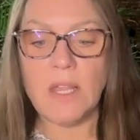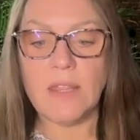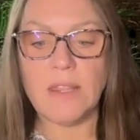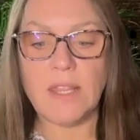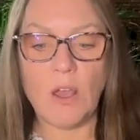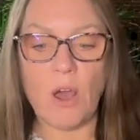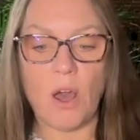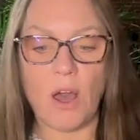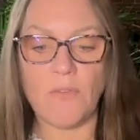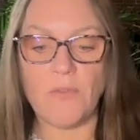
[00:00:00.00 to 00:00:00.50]

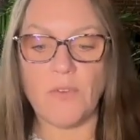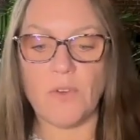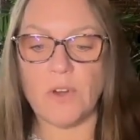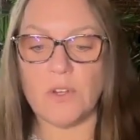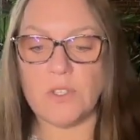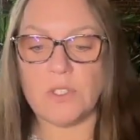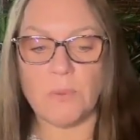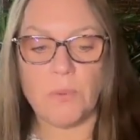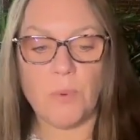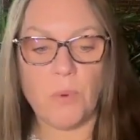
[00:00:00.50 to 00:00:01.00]
They
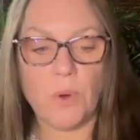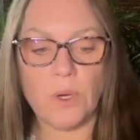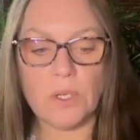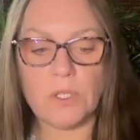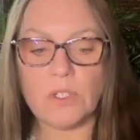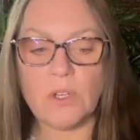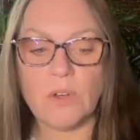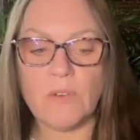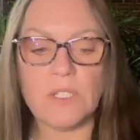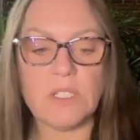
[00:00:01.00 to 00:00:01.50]
offer support
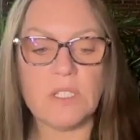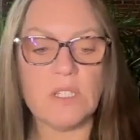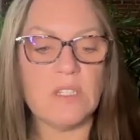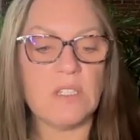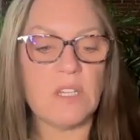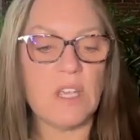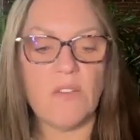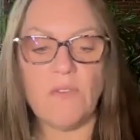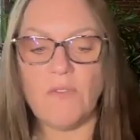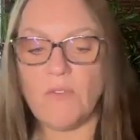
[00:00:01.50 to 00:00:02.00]

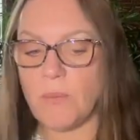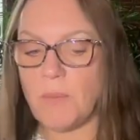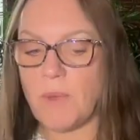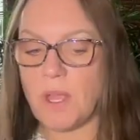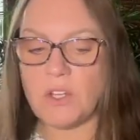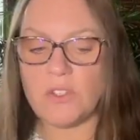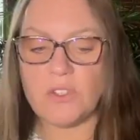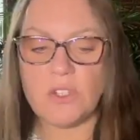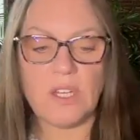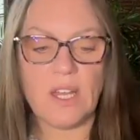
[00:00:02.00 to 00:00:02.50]
services,
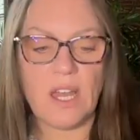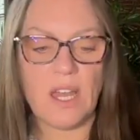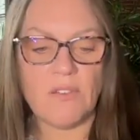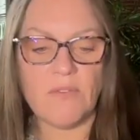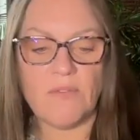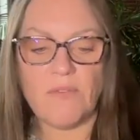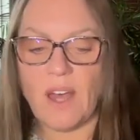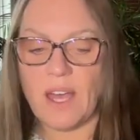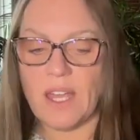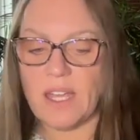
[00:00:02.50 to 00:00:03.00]
information,
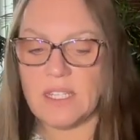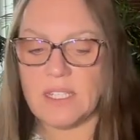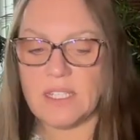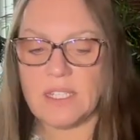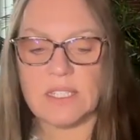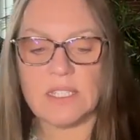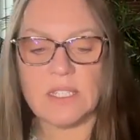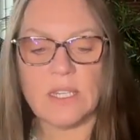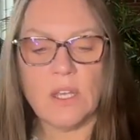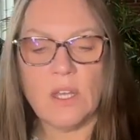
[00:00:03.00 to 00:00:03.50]

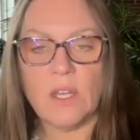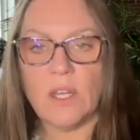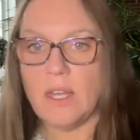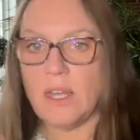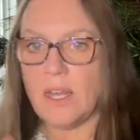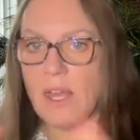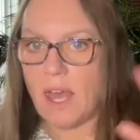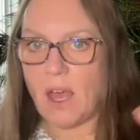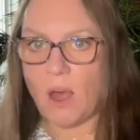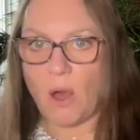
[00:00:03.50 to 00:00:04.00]
advice,
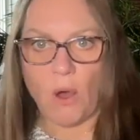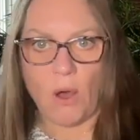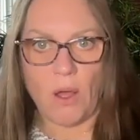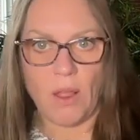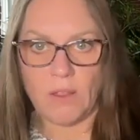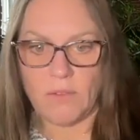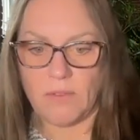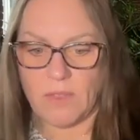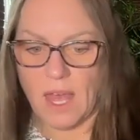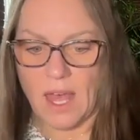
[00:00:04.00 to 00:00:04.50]

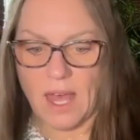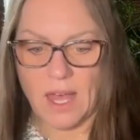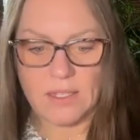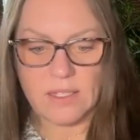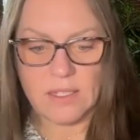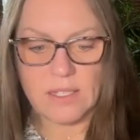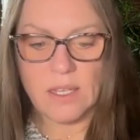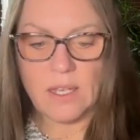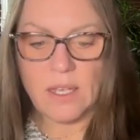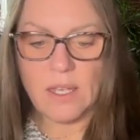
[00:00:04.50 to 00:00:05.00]
all of
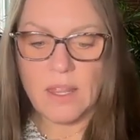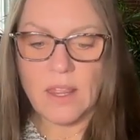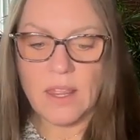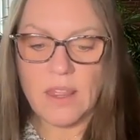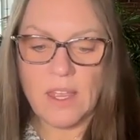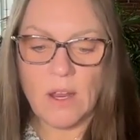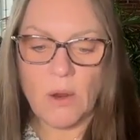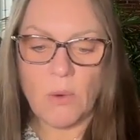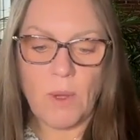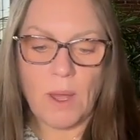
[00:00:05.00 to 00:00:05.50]
that.
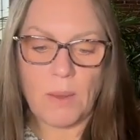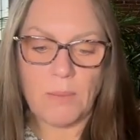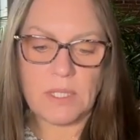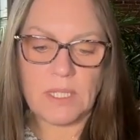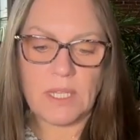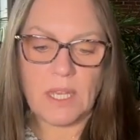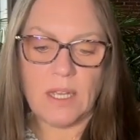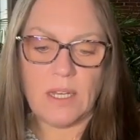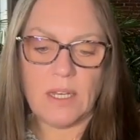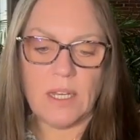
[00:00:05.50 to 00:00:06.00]
Their
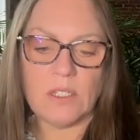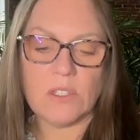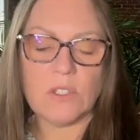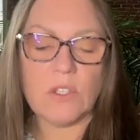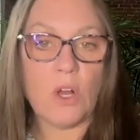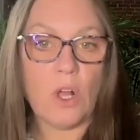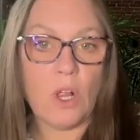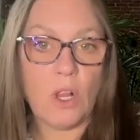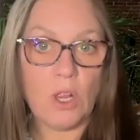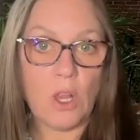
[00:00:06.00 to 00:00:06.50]
website is
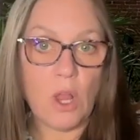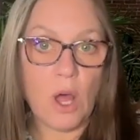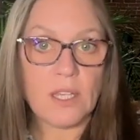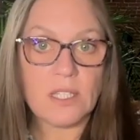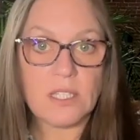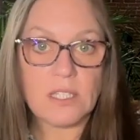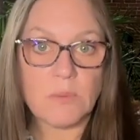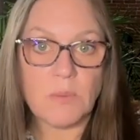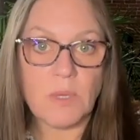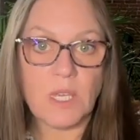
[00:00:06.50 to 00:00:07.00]

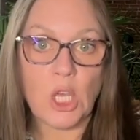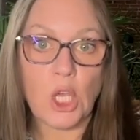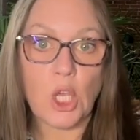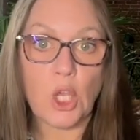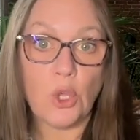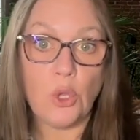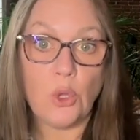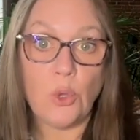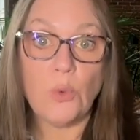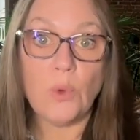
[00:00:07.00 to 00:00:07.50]

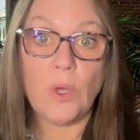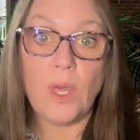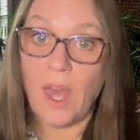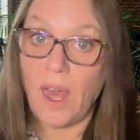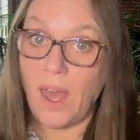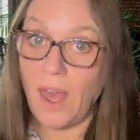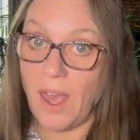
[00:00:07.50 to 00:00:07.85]
colostomyuk.org.